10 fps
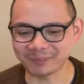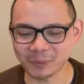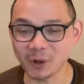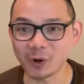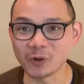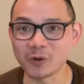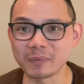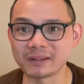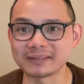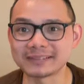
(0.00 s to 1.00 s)
we're all
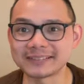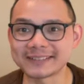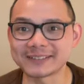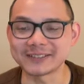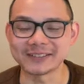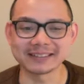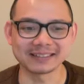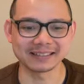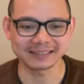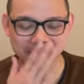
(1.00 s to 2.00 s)
human, so
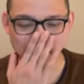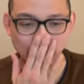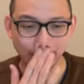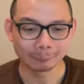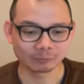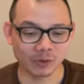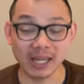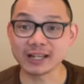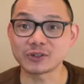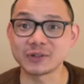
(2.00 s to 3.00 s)
it we
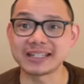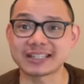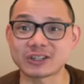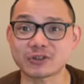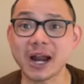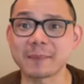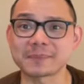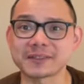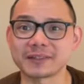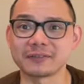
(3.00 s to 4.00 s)
get into these
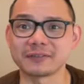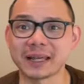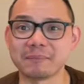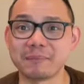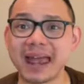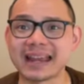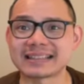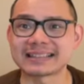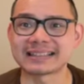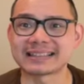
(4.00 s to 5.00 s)
traps of like
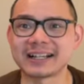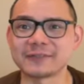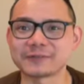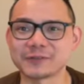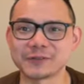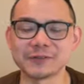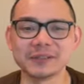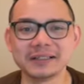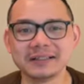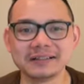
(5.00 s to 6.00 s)
banks and stuff to
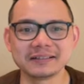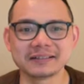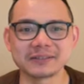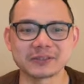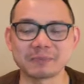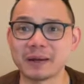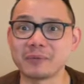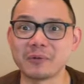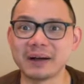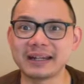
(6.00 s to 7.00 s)
spend
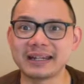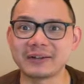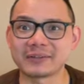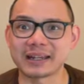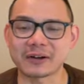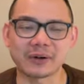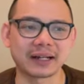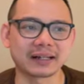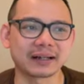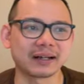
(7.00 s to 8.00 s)
more money on their
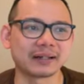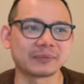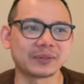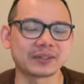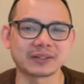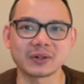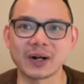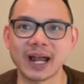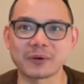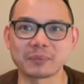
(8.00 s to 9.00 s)
credit card, which is not
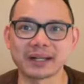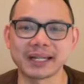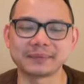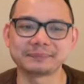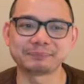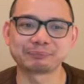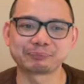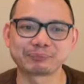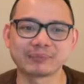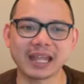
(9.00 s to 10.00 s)
our money,
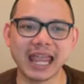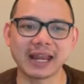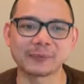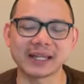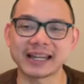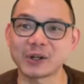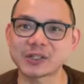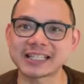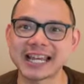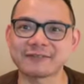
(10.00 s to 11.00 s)
and we cannot
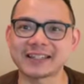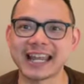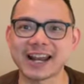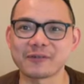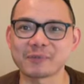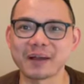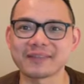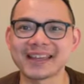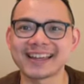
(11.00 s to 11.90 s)
save at the end of the month.